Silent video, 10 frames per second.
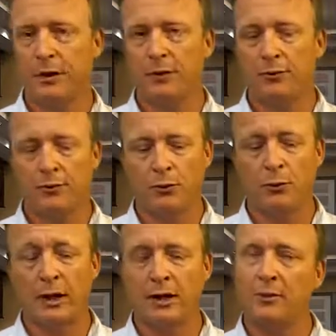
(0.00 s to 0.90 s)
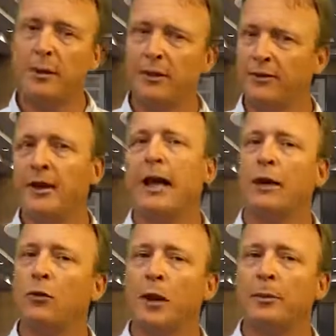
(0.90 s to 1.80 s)
you know, if you want it to be a
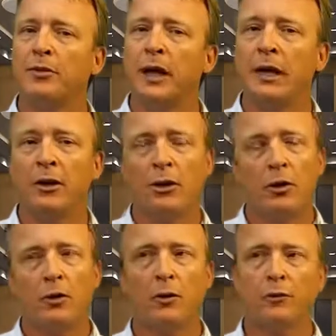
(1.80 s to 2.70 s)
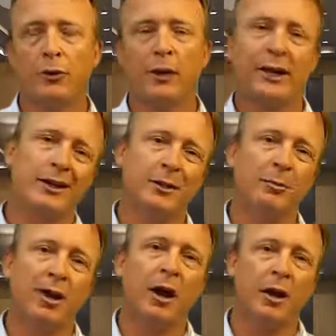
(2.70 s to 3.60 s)
static website or if you want it in a
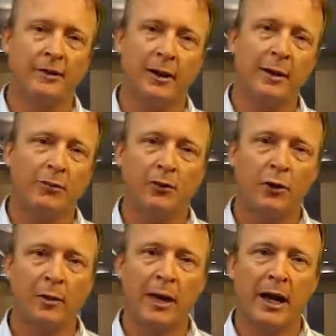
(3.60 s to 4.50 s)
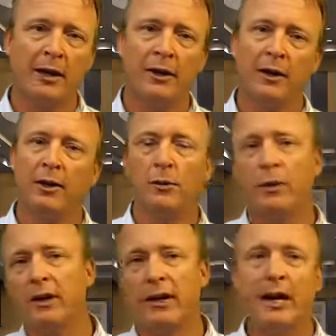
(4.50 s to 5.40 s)
blog type format
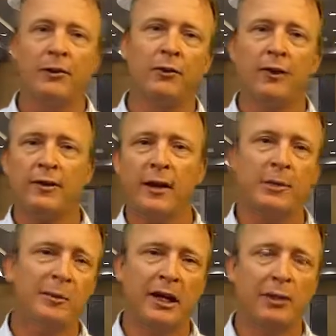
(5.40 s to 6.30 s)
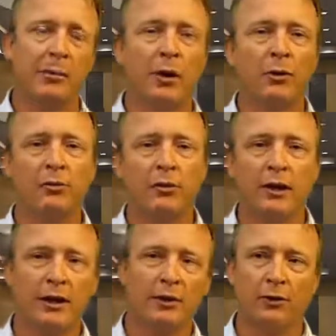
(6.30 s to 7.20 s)
where every time you make a post,
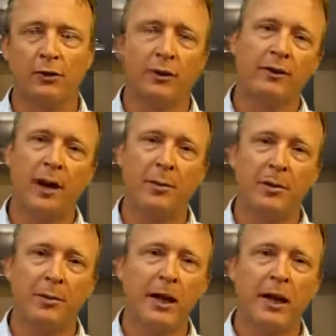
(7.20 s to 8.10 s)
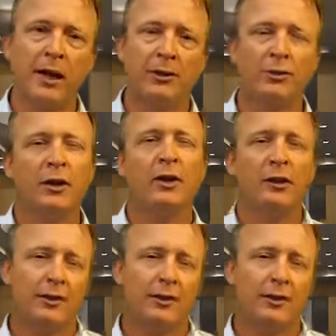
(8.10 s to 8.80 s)
it goes to the top of the page.